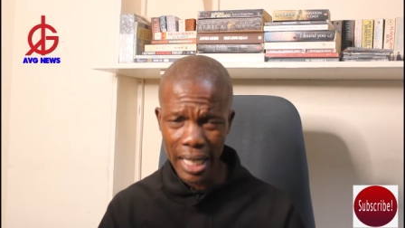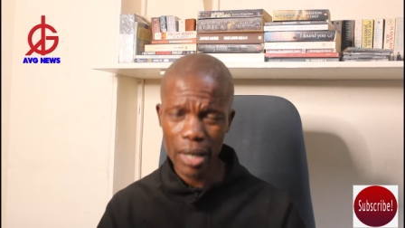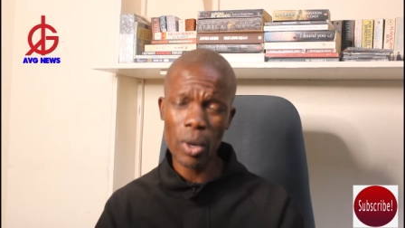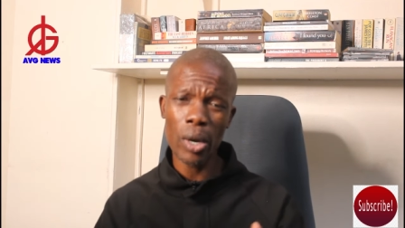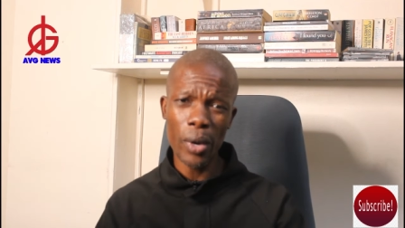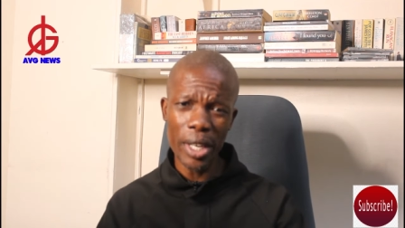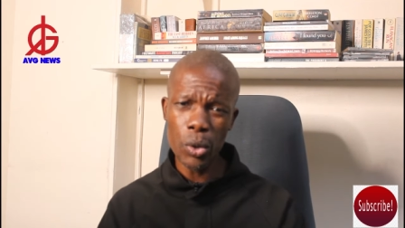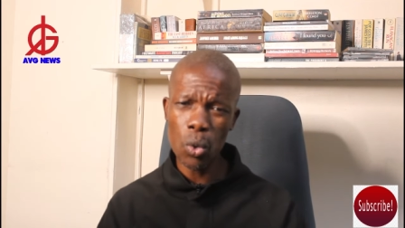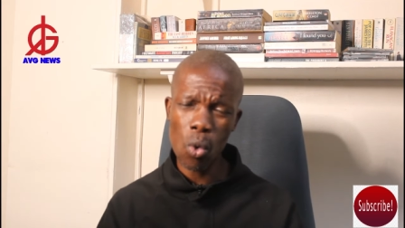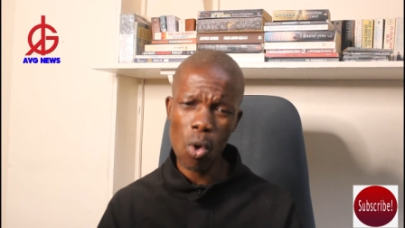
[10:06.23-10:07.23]
And when we
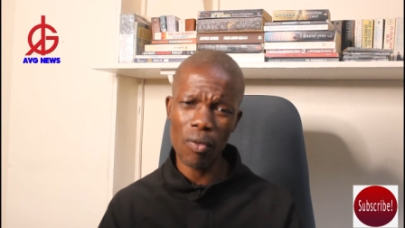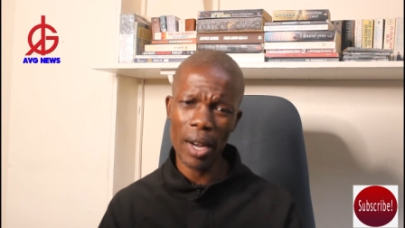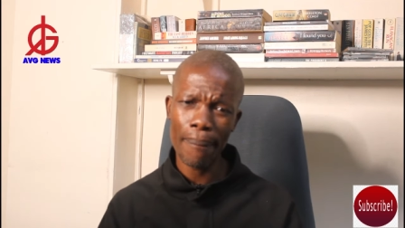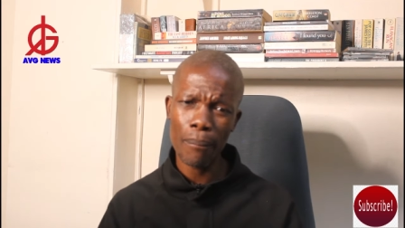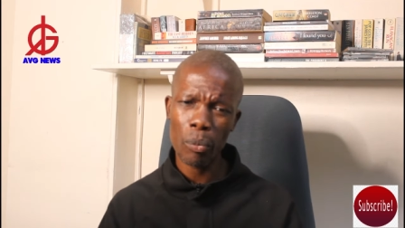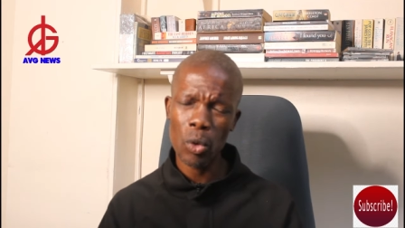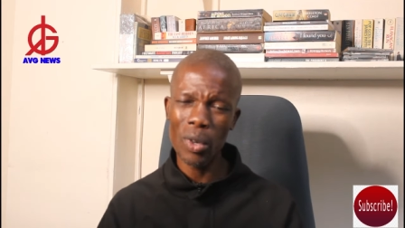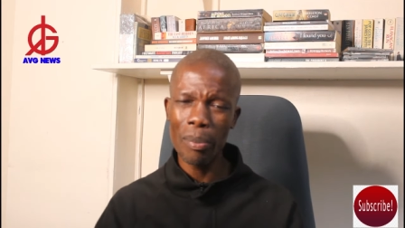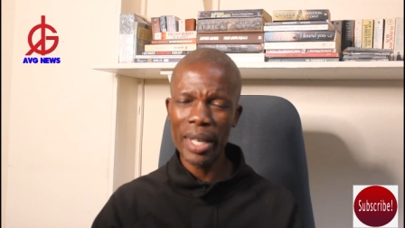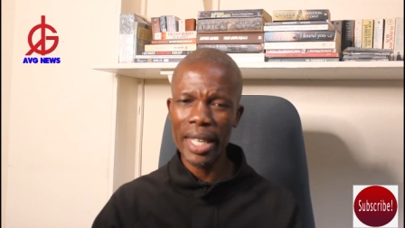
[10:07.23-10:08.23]
took over,
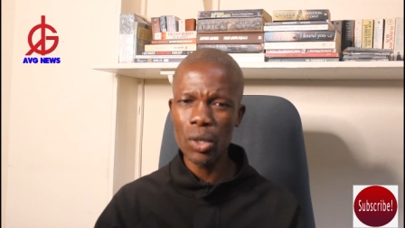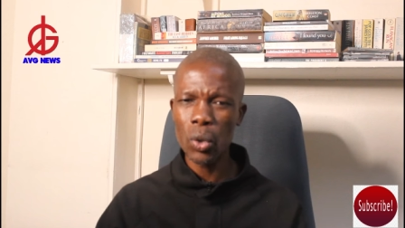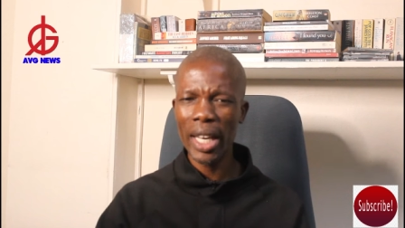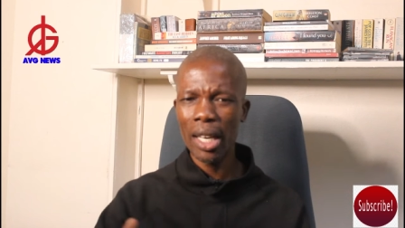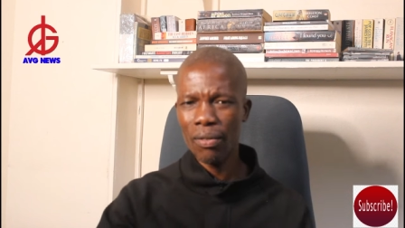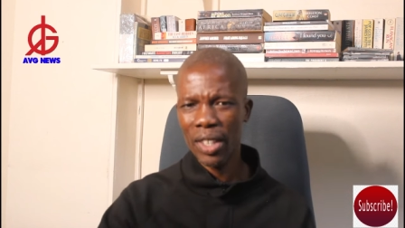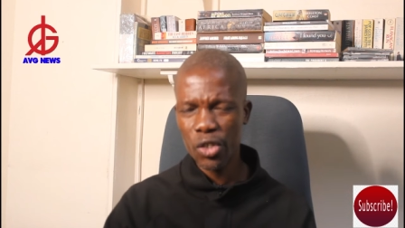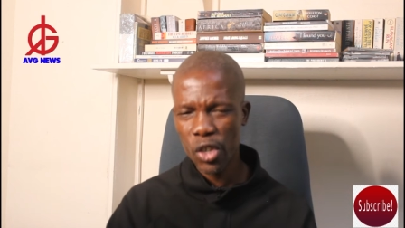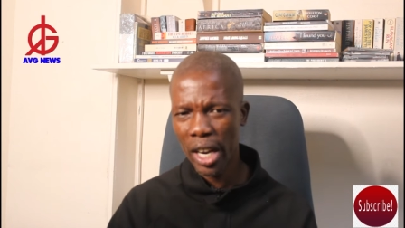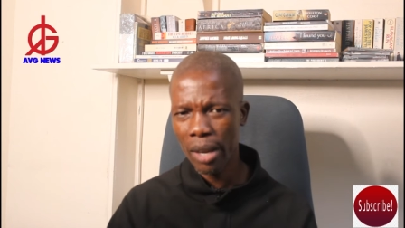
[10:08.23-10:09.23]
we begin to
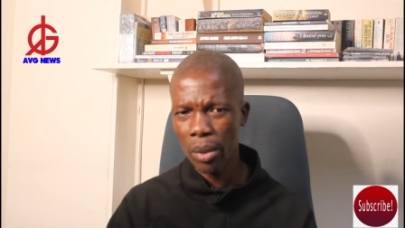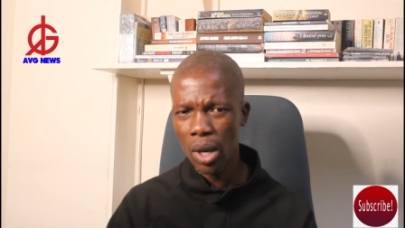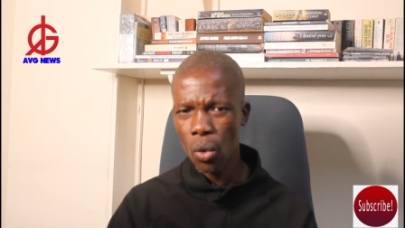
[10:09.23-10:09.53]
elevate tribe,